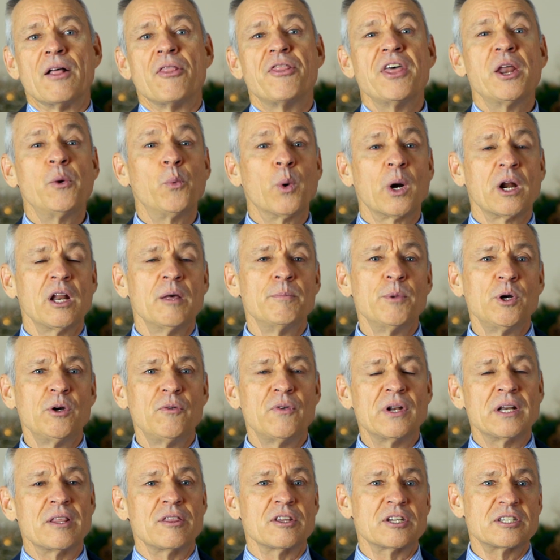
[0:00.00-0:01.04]
Then we're going to
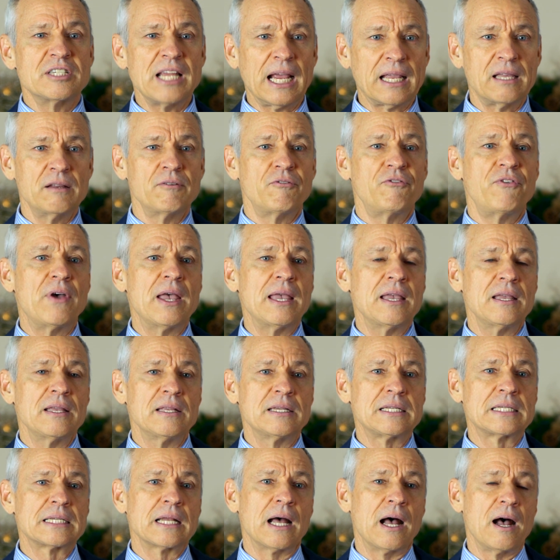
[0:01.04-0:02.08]
move into the second
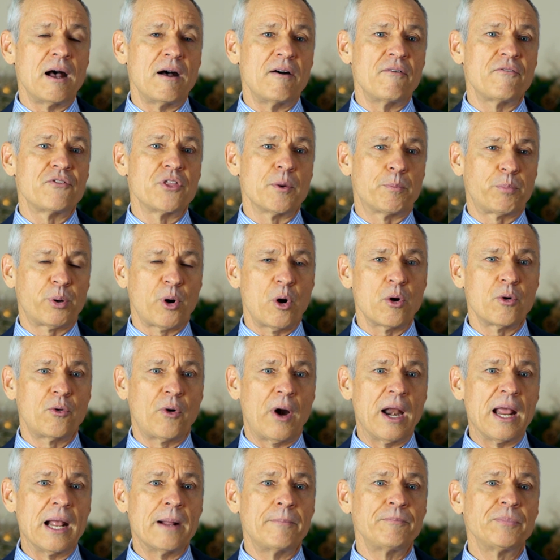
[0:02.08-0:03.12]
phase of the
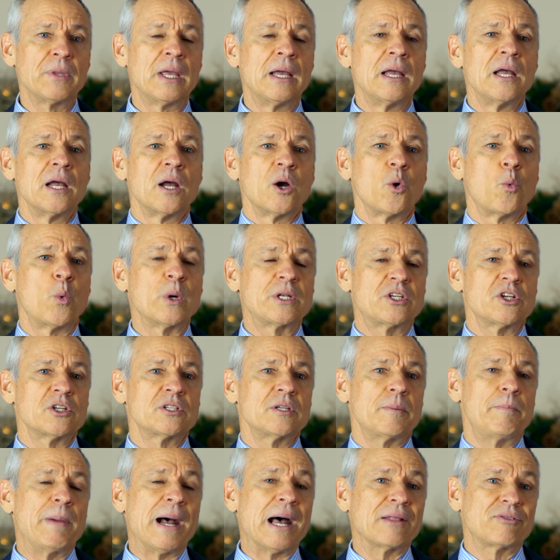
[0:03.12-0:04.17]
program, which
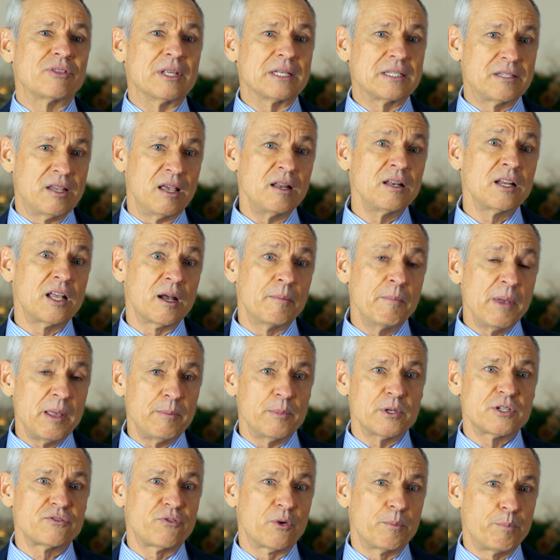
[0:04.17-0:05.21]
is about the 10
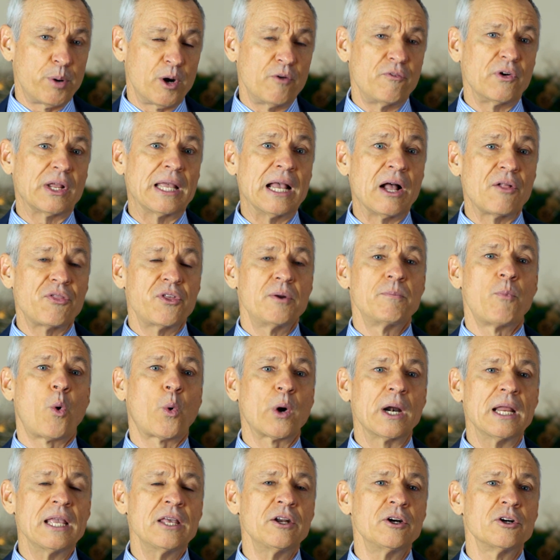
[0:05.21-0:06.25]
commitments for perfect health and
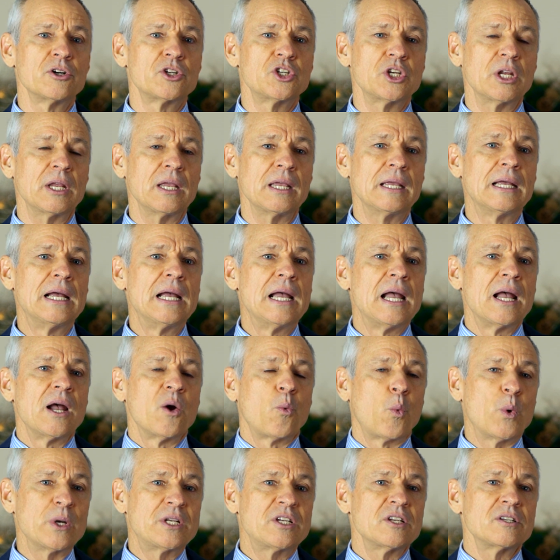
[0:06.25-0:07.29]
more energy,
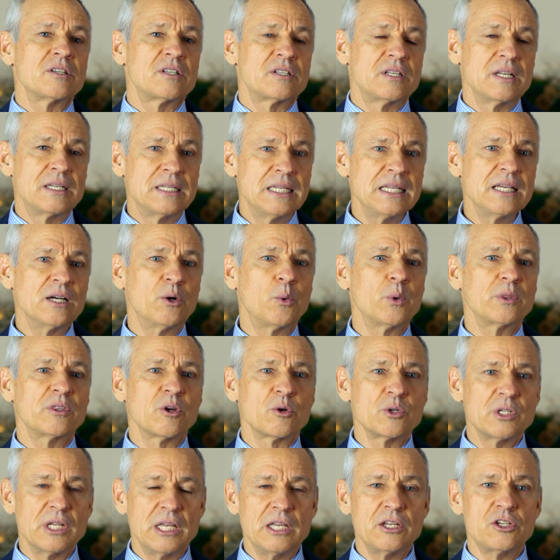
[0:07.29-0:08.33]
which is to deal with
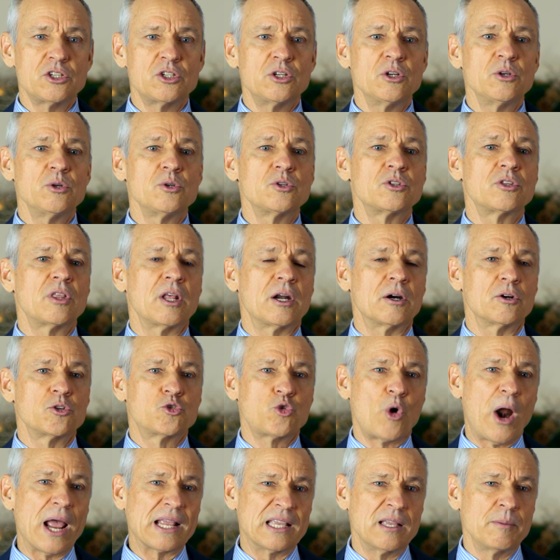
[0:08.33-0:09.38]
those issues that are
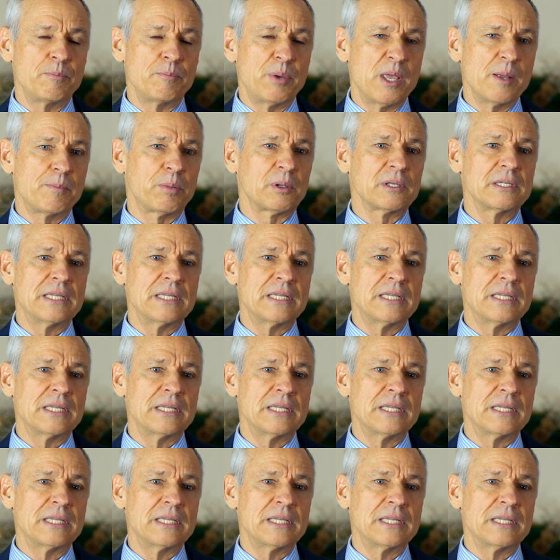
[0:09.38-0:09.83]
dragging people